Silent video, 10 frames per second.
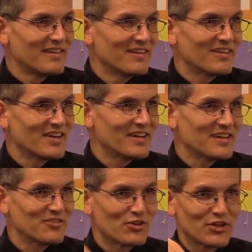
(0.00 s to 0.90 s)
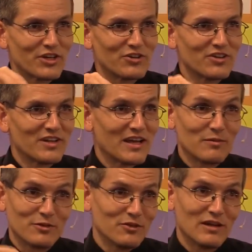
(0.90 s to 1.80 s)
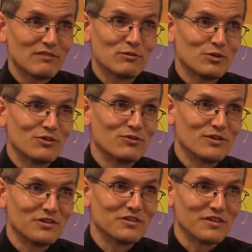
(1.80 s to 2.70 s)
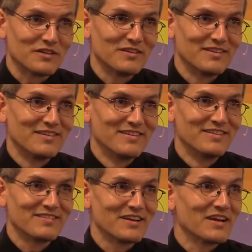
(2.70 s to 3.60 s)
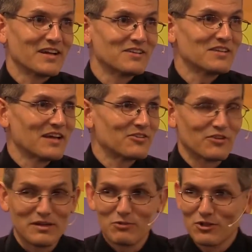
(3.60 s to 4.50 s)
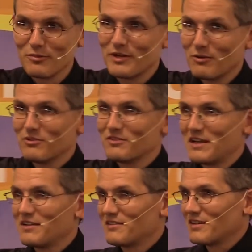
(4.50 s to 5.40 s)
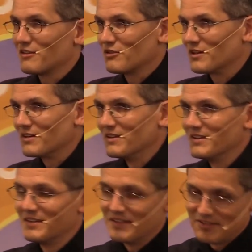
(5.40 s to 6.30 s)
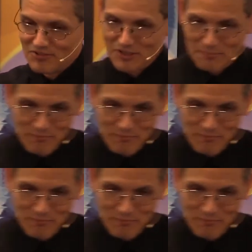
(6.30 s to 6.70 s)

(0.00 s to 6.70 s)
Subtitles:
Right? It's looking good now, but you haven't been doing good. Right? I can tell your hemoglobin A1C is elevated. Right?